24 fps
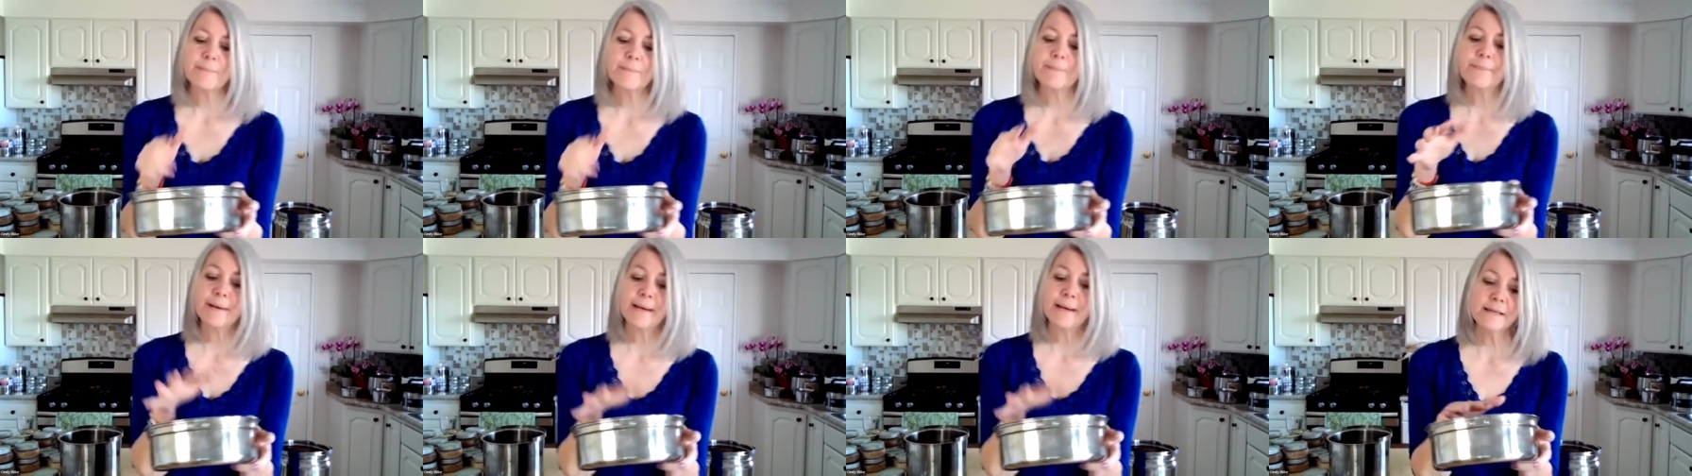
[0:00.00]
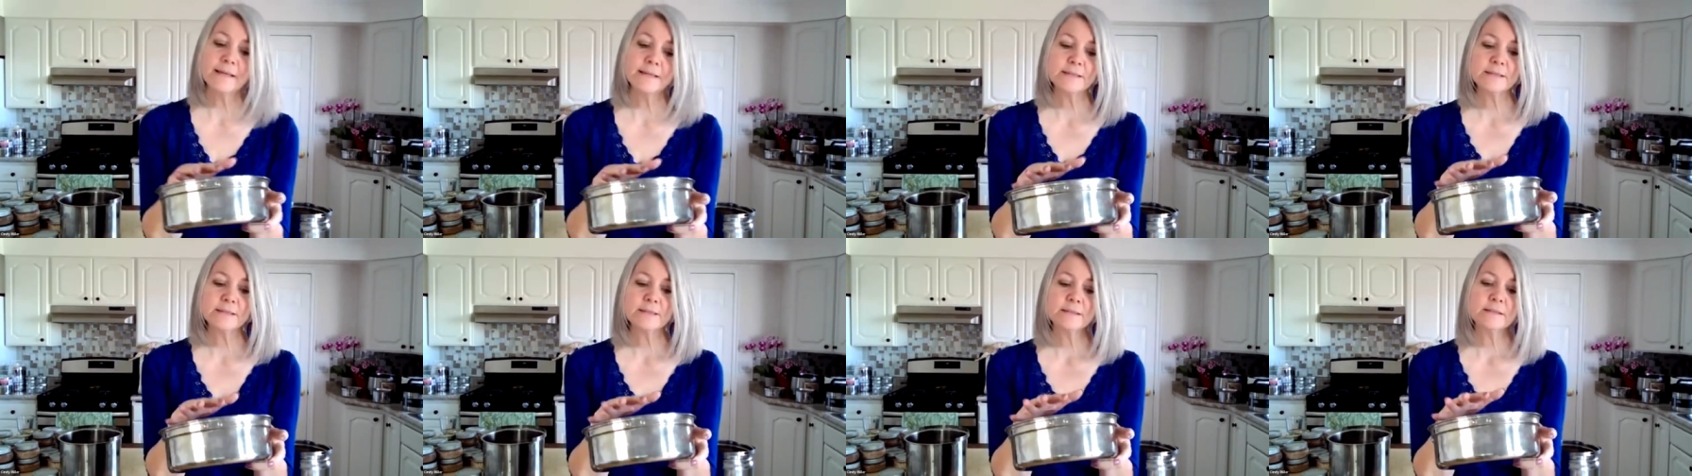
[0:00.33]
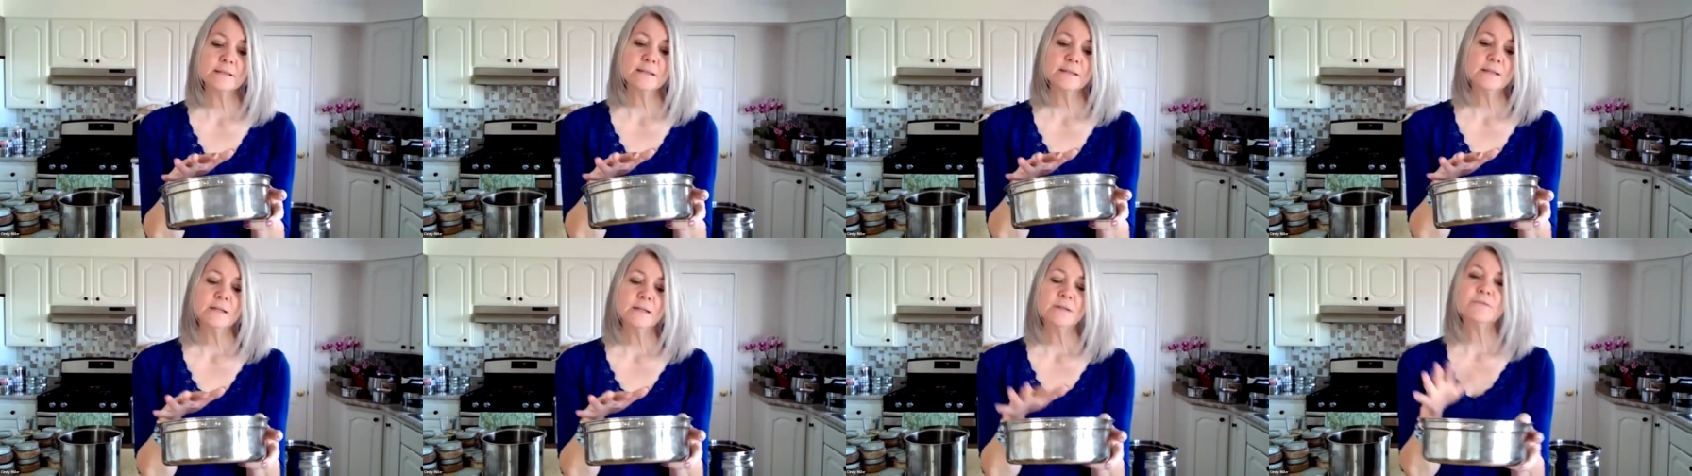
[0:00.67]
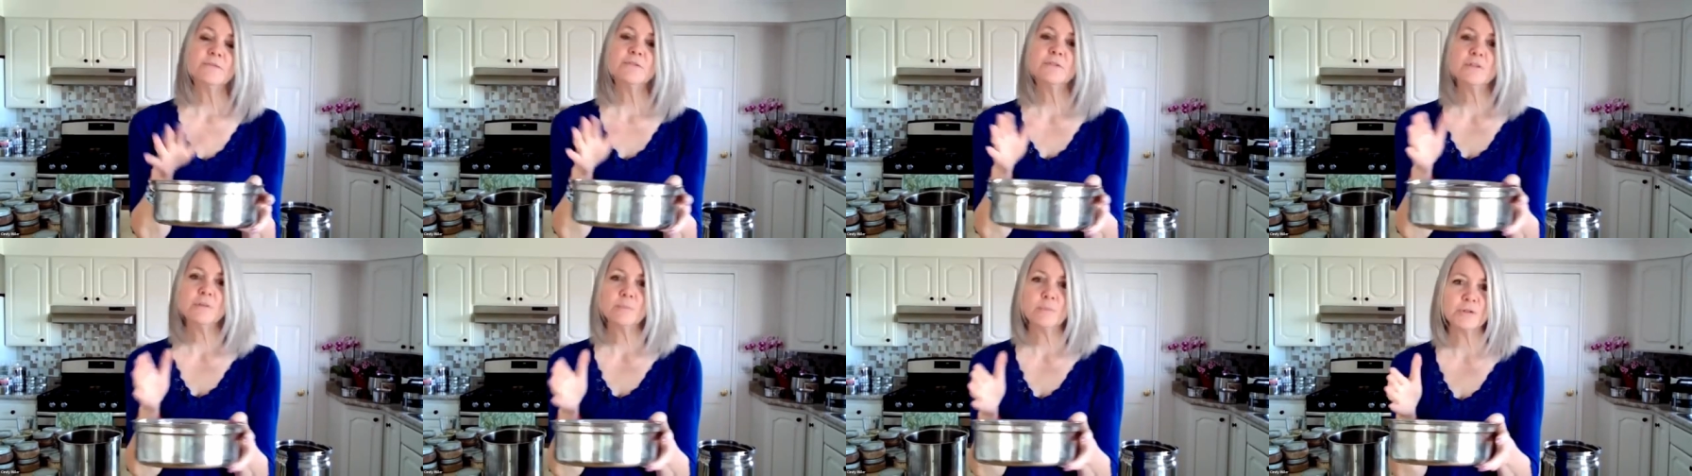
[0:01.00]
but
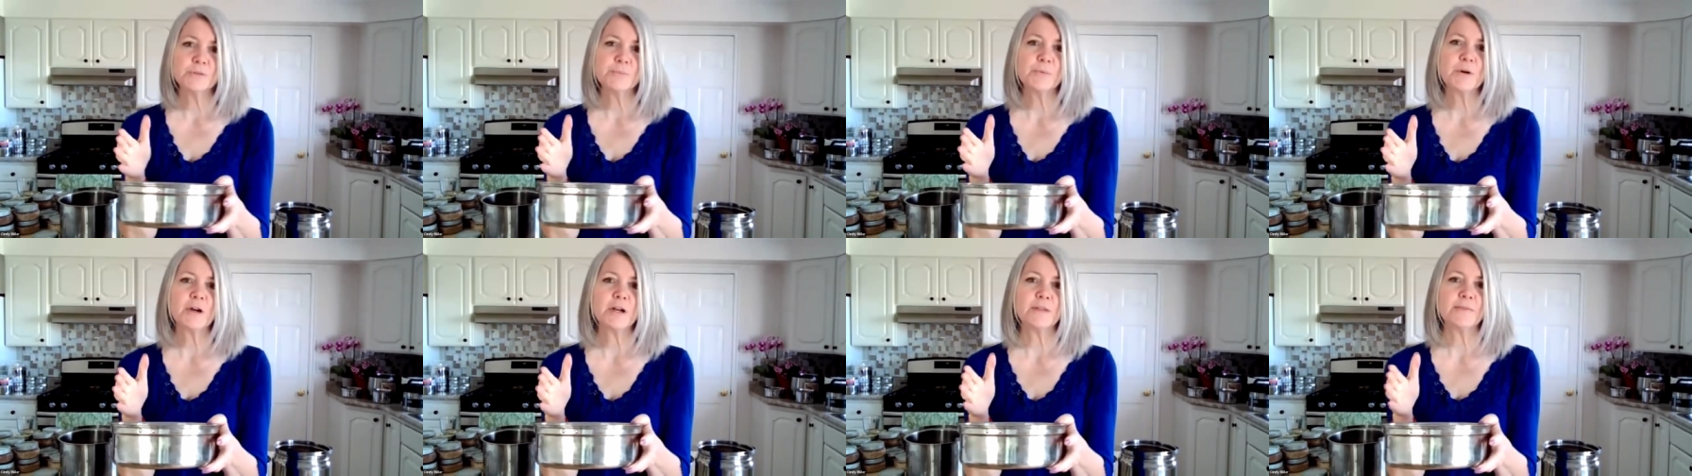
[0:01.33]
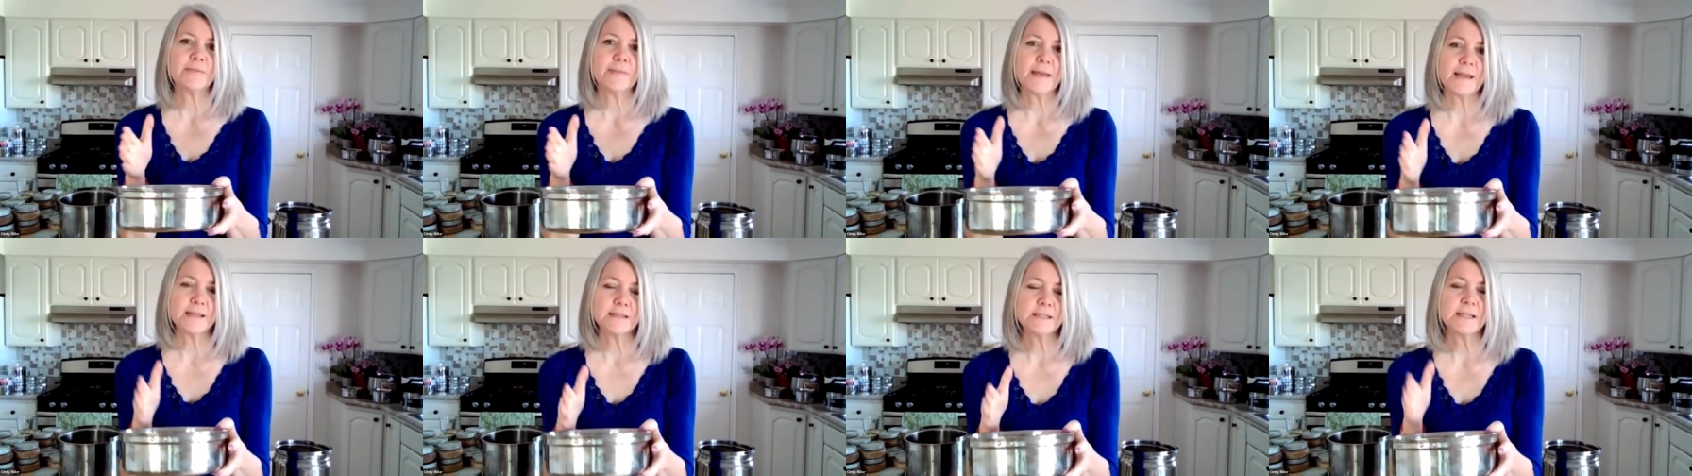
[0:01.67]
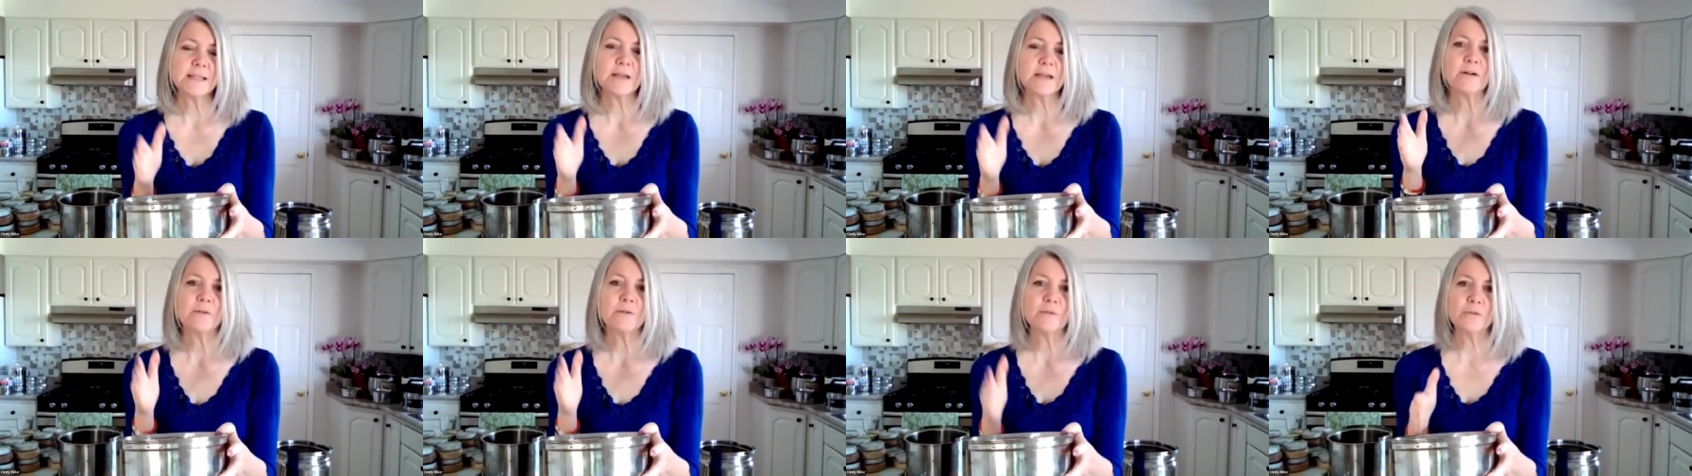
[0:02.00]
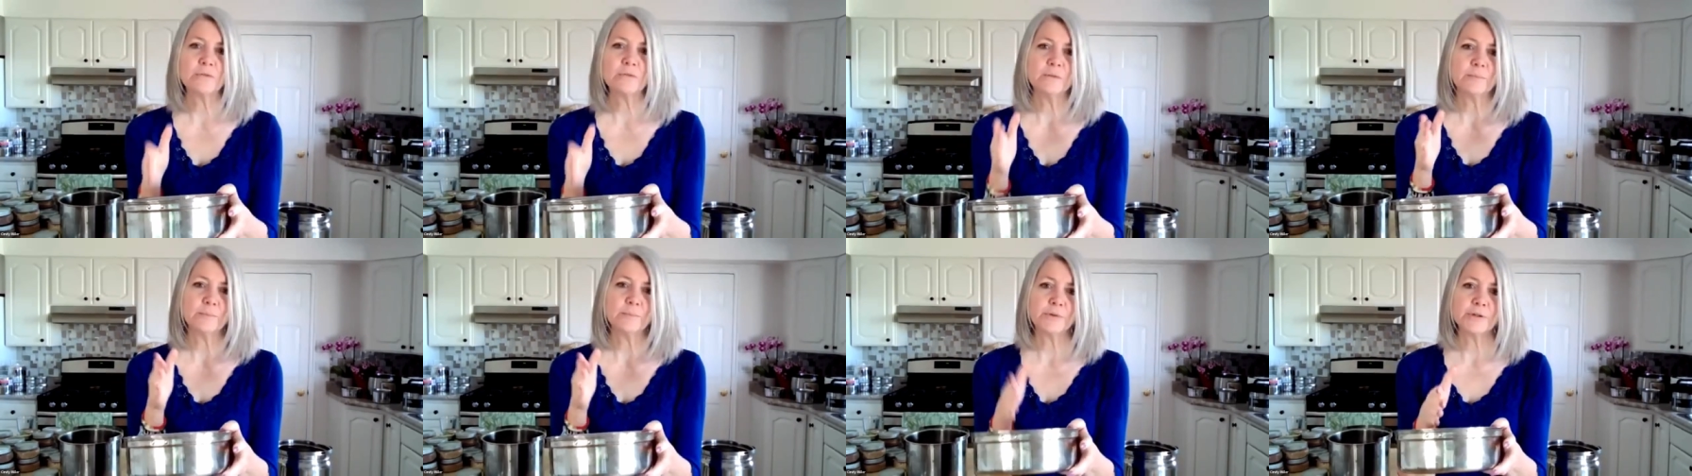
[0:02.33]
for the most part, that's how I
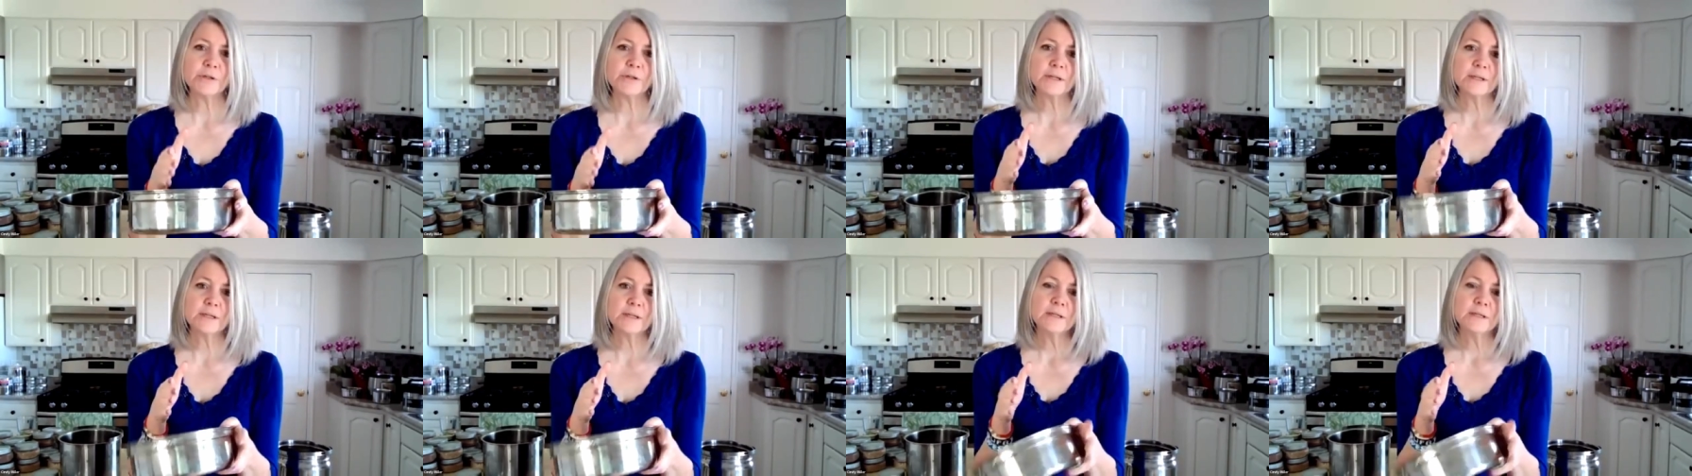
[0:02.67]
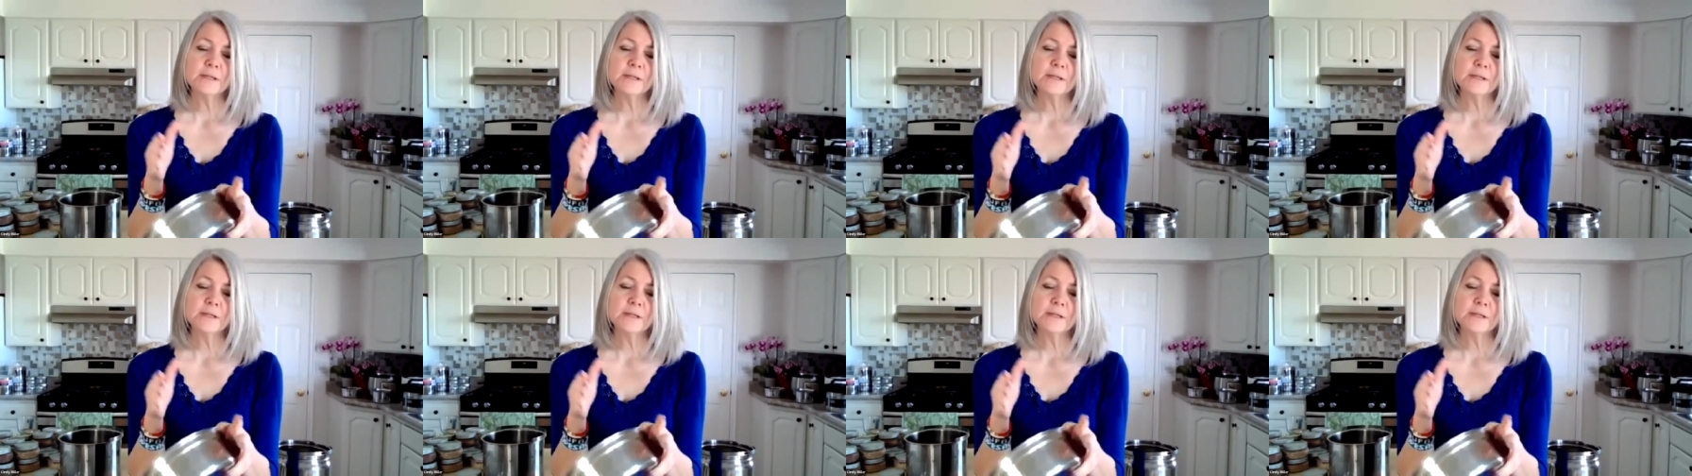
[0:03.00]
wrote the book.